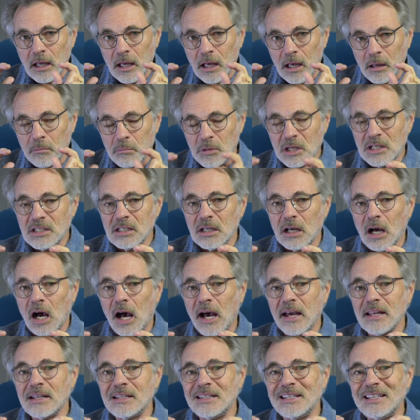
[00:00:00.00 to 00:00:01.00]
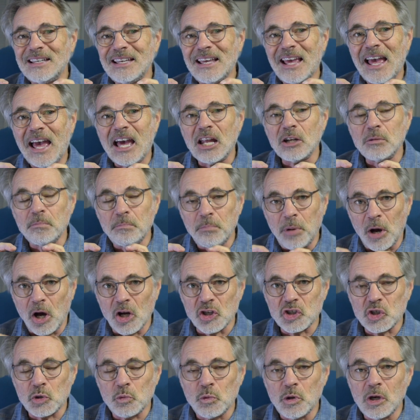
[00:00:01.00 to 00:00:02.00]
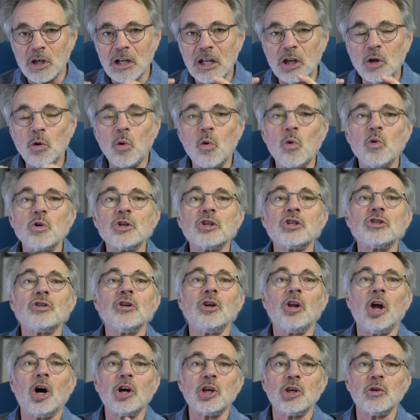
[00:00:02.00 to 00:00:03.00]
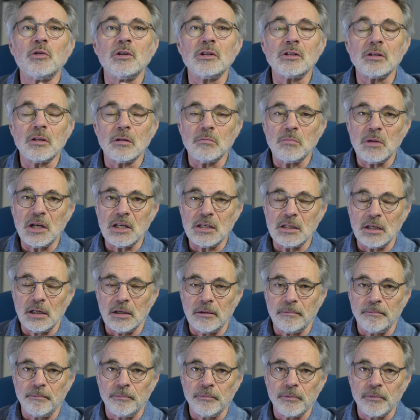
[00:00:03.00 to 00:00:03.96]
a meeting ID and password in order to log you into the meeting.